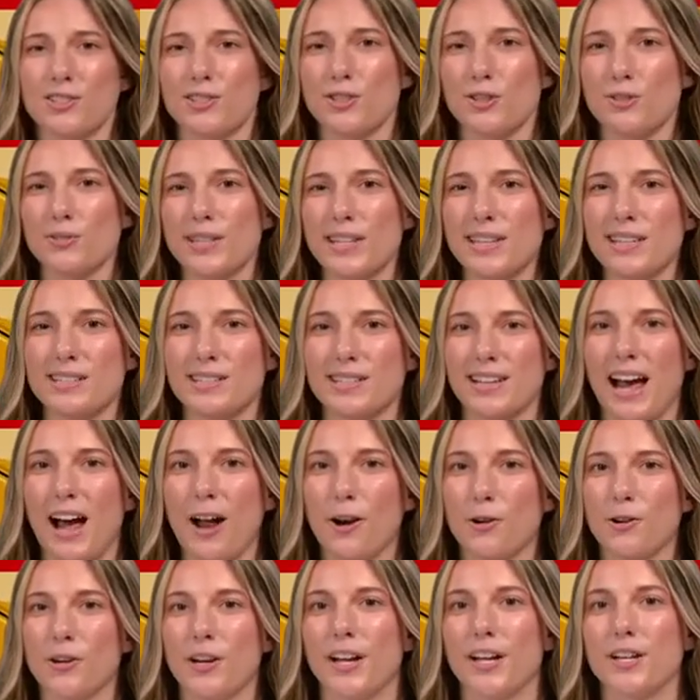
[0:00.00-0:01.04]
due to the
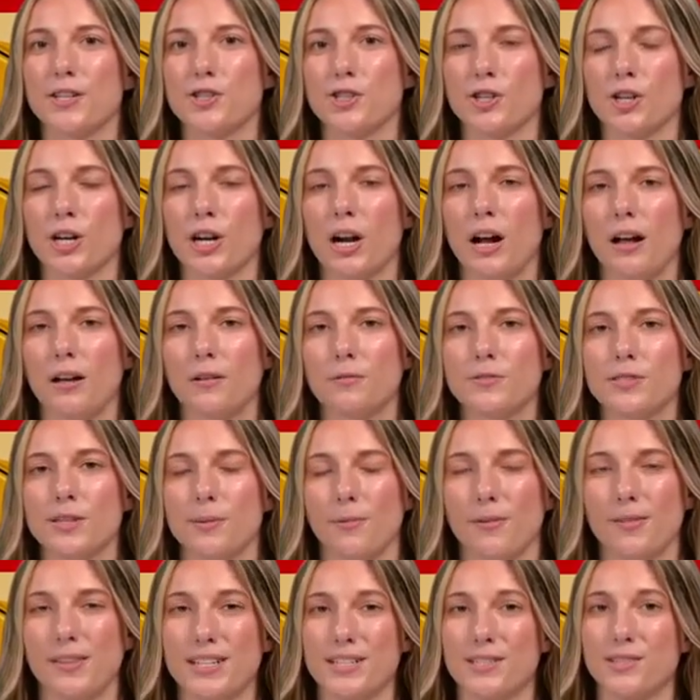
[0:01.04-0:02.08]
scattered nature of some
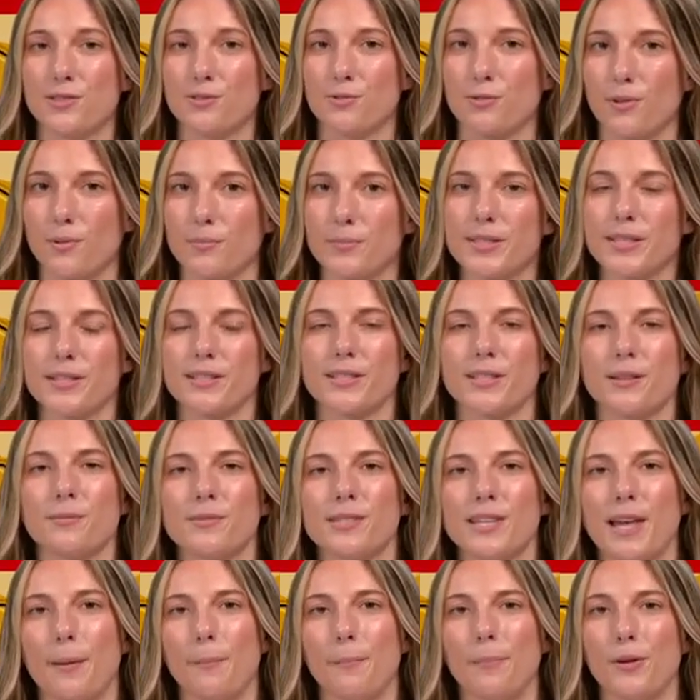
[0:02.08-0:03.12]
of these storm systems
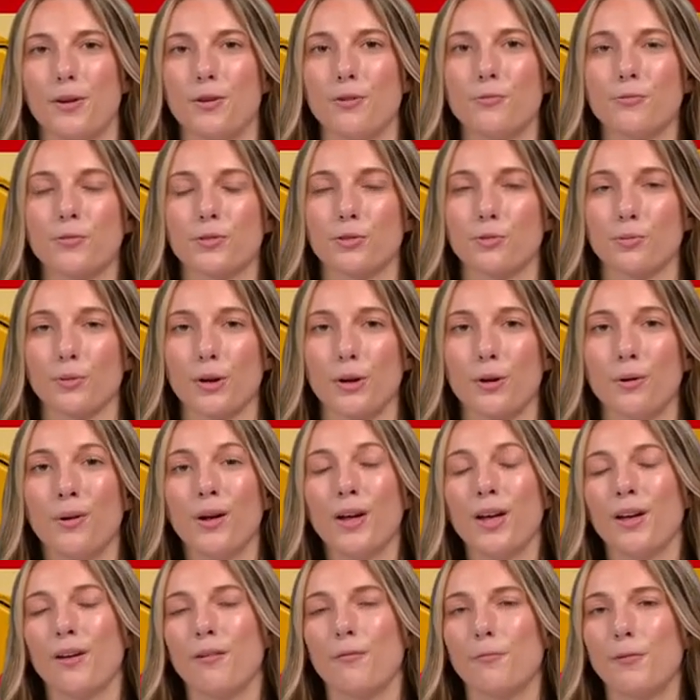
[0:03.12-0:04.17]
that move through
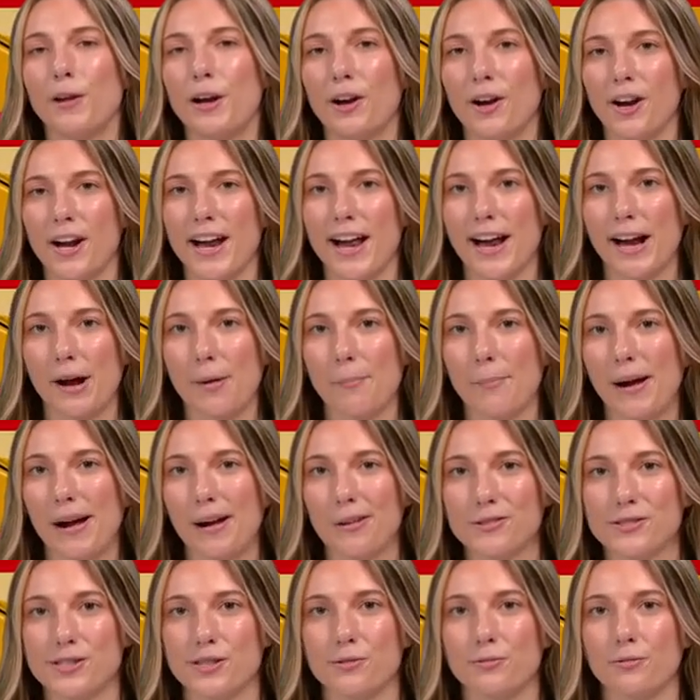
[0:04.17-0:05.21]
varying
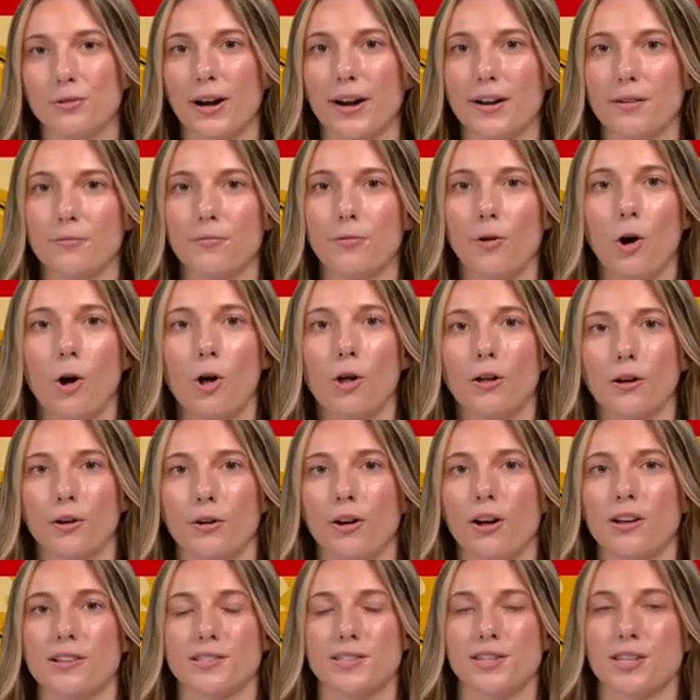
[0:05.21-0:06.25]
amounts of rainfall
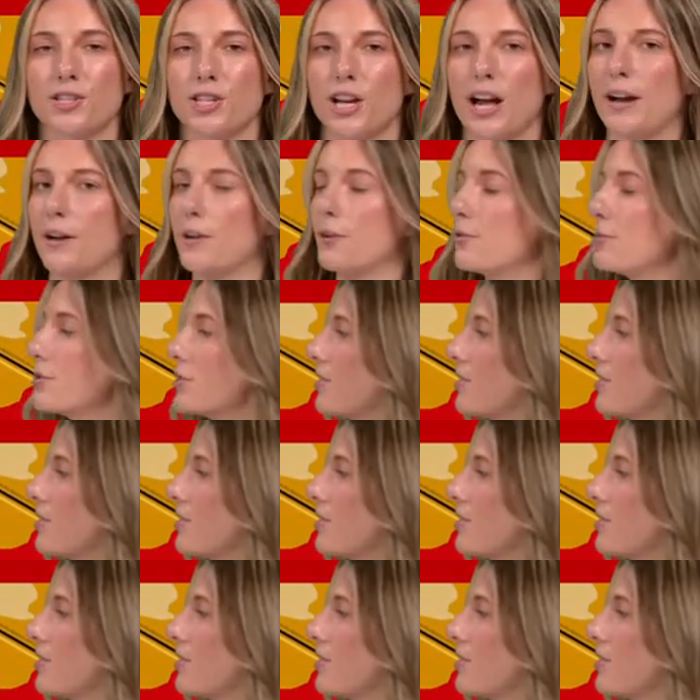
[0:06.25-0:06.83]
across the Chattahoochee